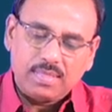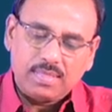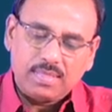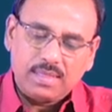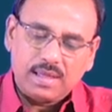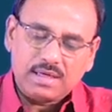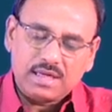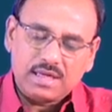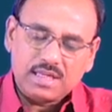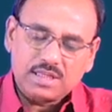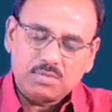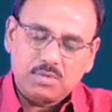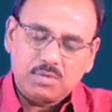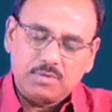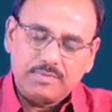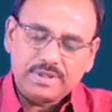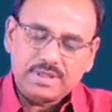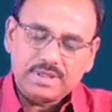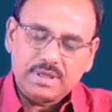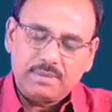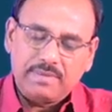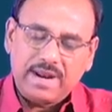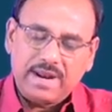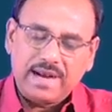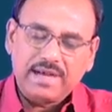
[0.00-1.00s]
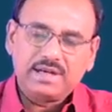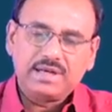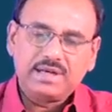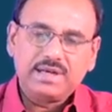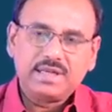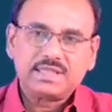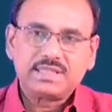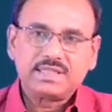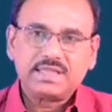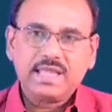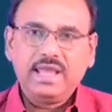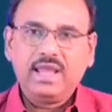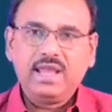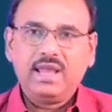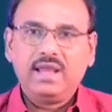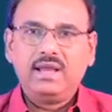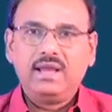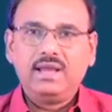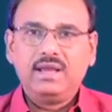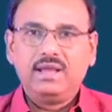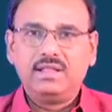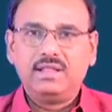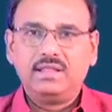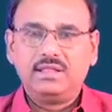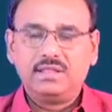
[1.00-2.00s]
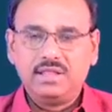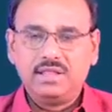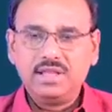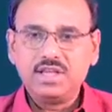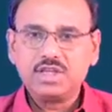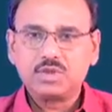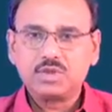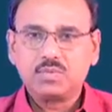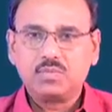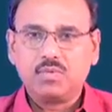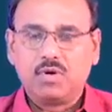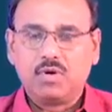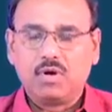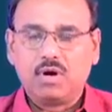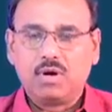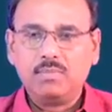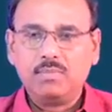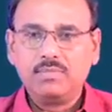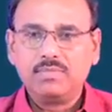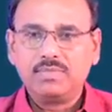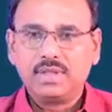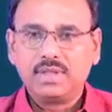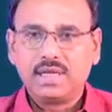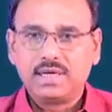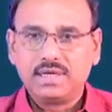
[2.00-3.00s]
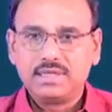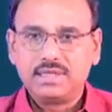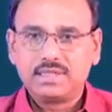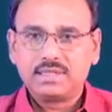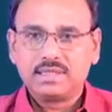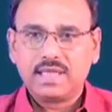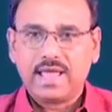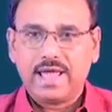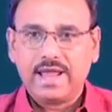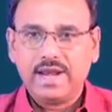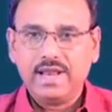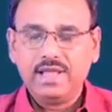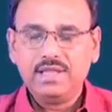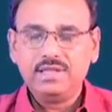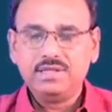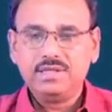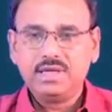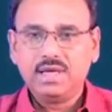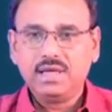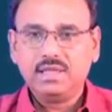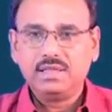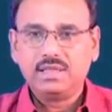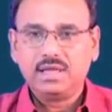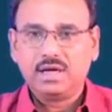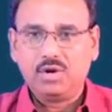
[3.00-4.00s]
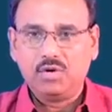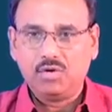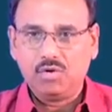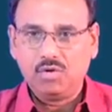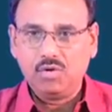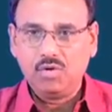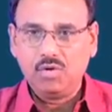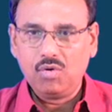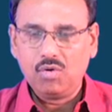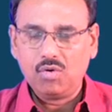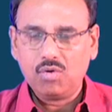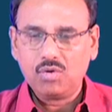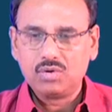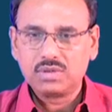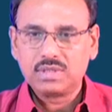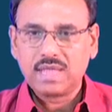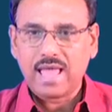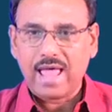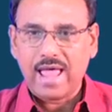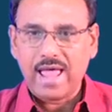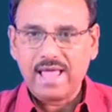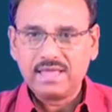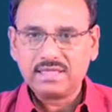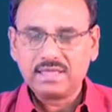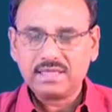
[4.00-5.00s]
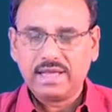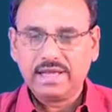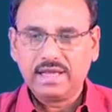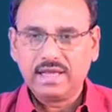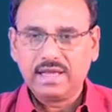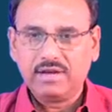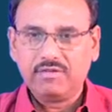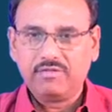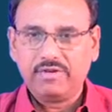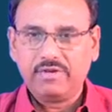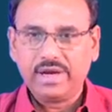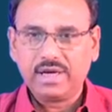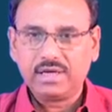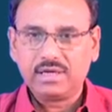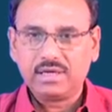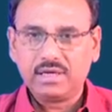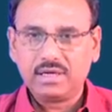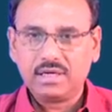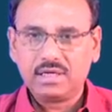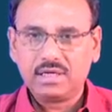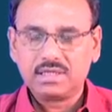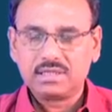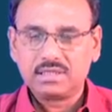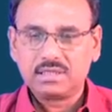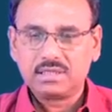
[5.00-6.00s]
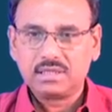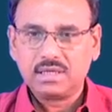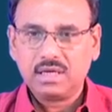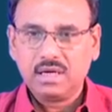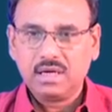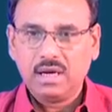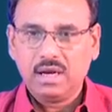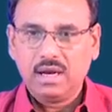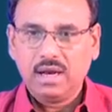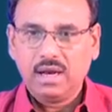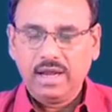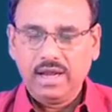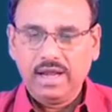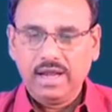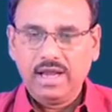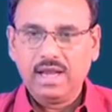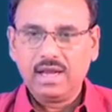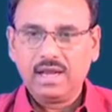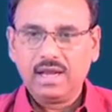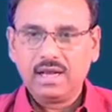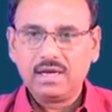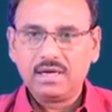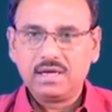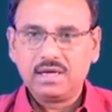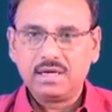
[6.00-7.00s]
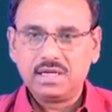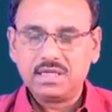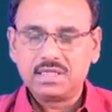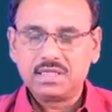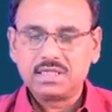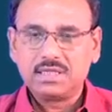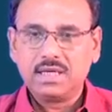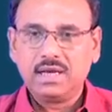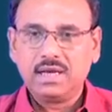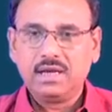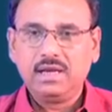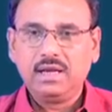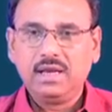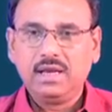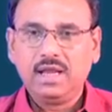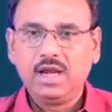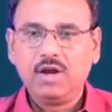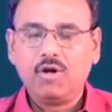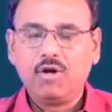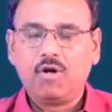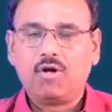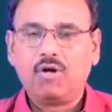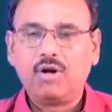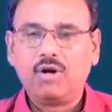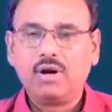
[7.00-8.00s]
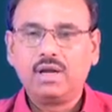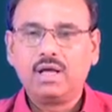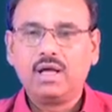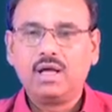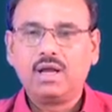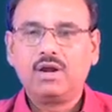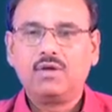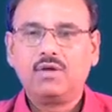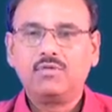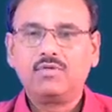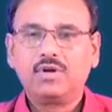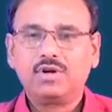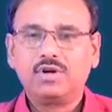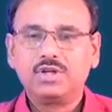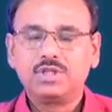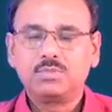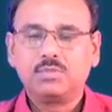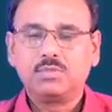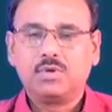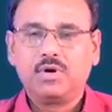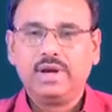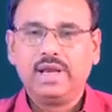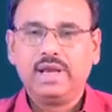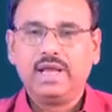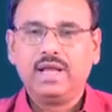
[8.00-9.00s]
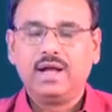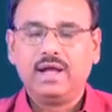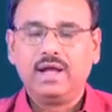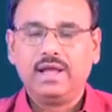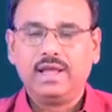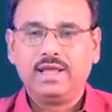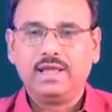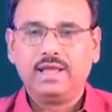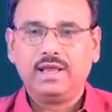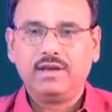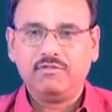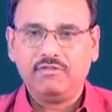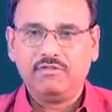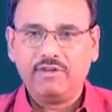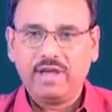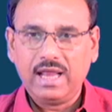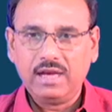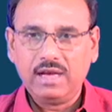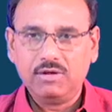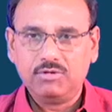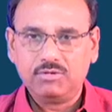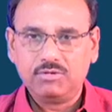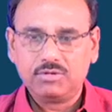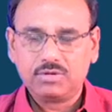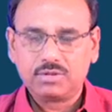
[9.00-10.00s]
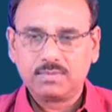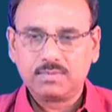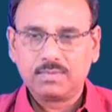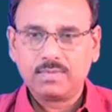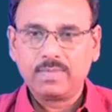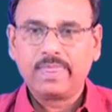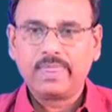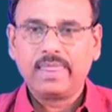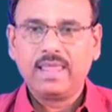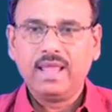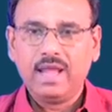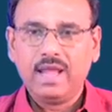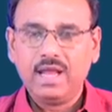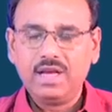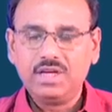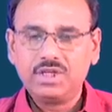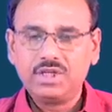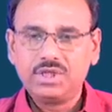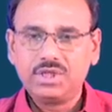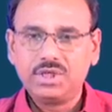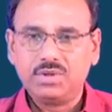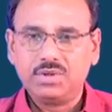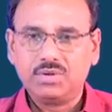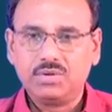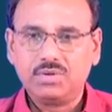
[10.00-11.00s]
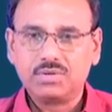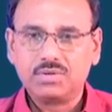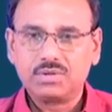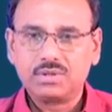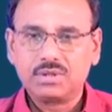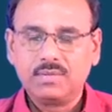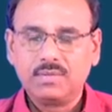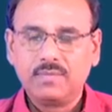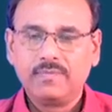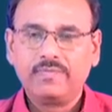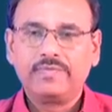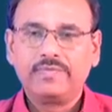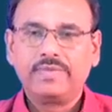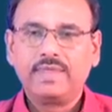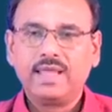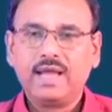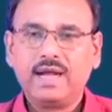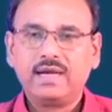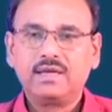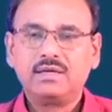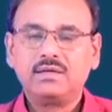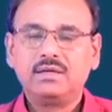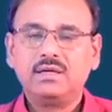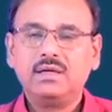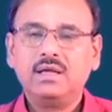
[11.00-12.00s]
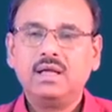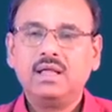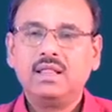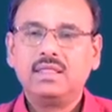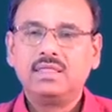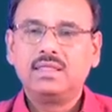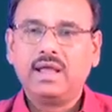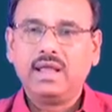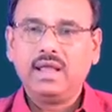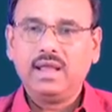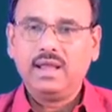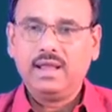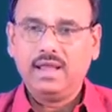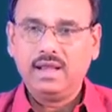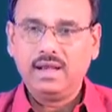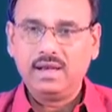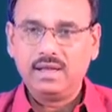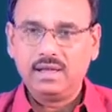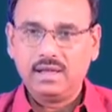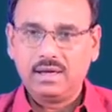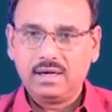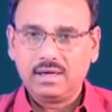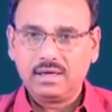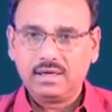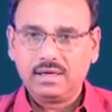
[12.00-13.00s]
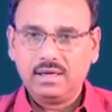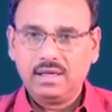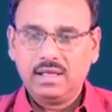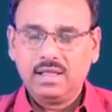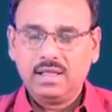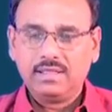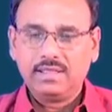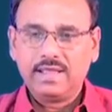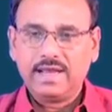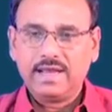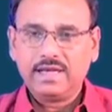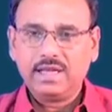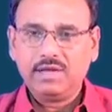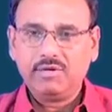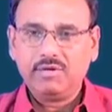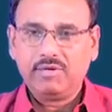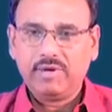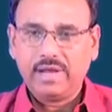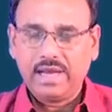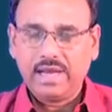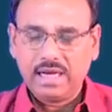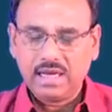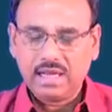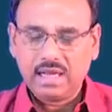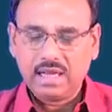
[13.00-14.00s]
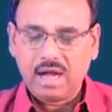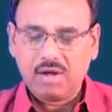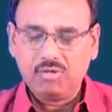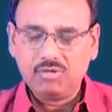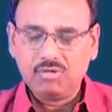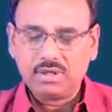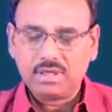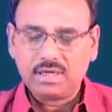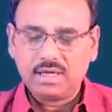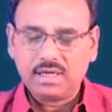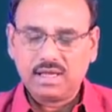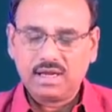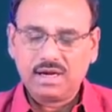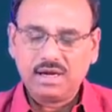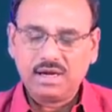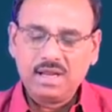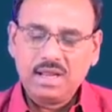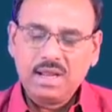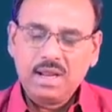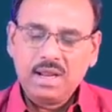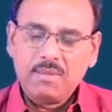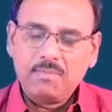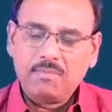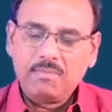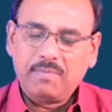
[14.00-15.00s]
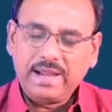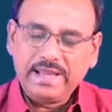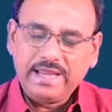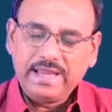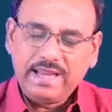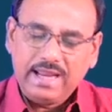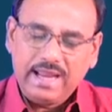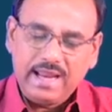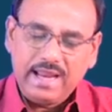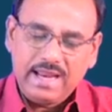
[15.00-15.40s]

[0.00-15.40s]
the transformation matrix A in this form, that is arranging the rows as eigenvectors in descending order of corresponding eigenvalues, ensures that the error that you encounter by